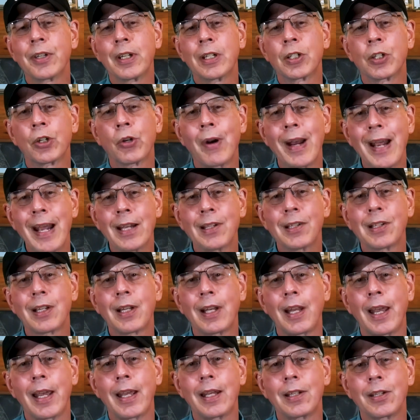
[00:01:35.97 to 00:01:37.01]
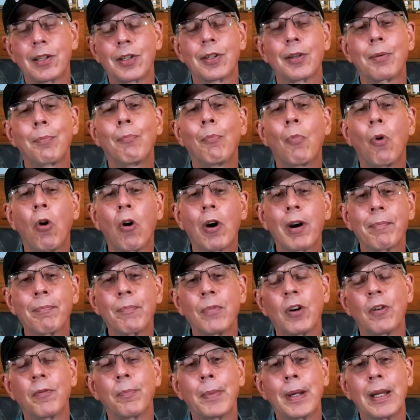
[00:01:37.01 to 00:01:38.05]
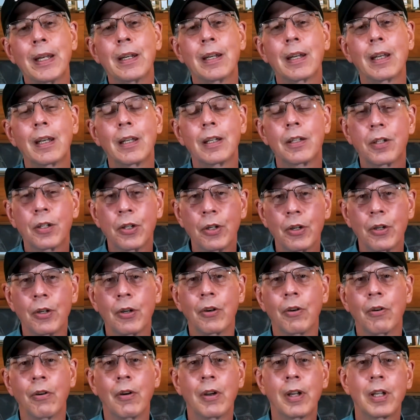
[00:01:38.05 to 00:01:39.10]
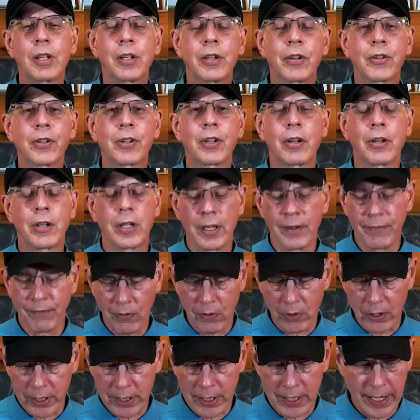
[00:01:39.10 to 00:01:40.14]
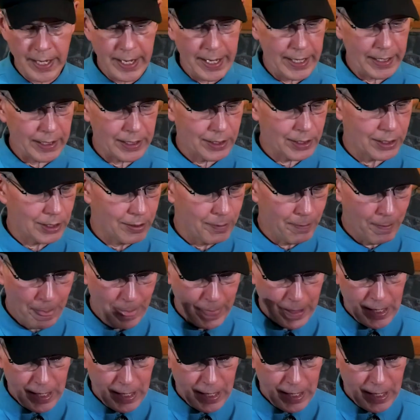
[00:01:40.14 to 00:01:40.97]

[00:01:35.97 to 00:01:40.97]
it translates more movement to your skirted vortex.